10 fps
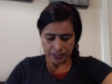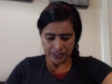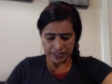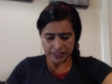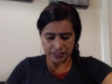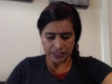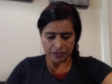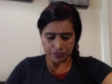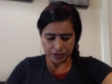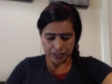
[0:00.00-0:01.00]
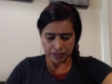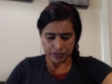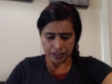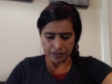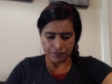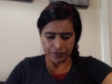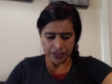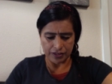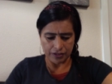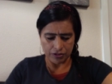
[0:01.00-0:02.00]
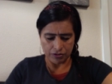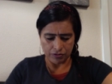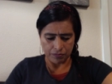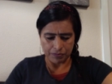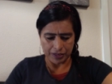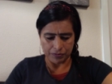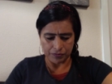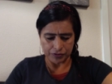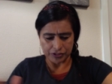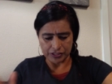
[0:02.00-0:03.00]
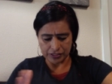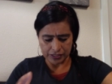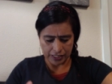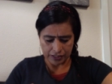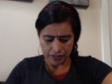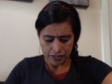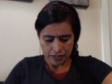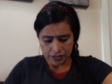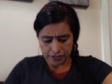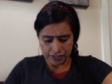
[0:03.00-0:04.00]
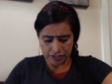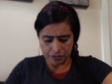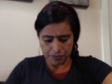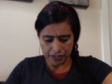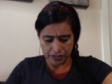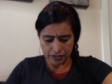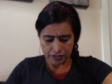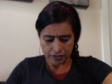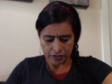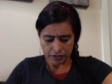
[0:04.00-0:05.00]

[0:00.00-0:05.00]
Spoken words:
And this is like really a lot of, you know, Bible verses that does speak